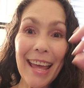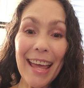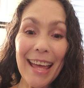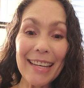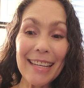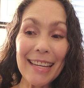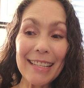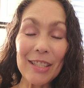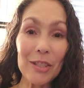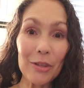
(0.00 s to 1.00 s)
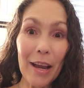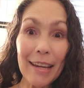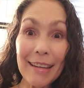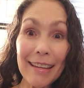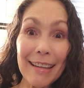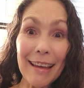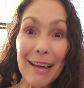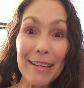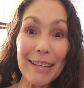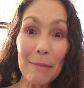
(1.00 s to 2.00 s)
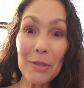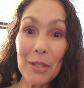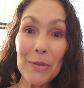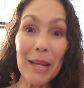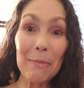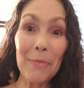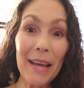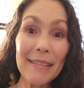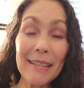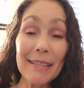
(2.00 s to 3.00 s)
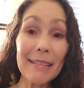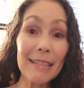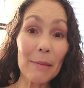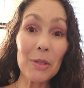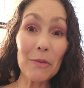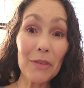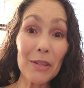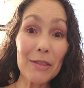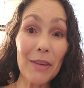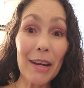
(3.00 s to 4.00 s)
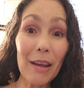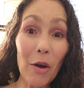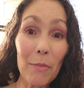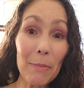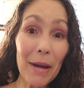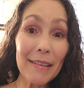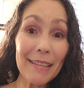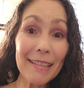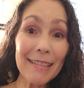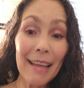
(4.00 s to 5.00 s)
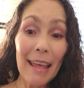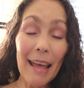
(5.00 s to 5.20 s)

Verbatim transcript: and it's trining uh, Neptune and Pisces, and Neptune feels very home at Pisces.